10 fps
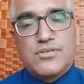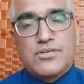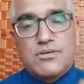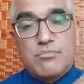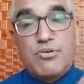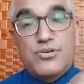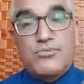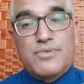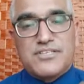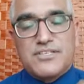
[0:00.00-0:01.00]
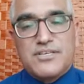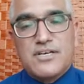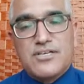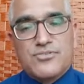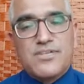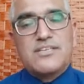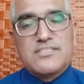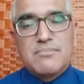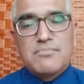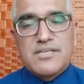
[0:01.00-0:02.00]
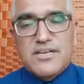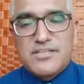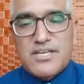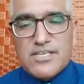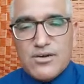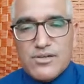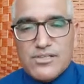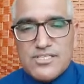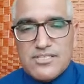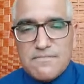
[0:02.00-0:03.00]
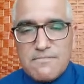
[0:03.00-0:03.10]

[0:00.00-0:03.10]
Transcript: body weight. So that is the main idea in all these.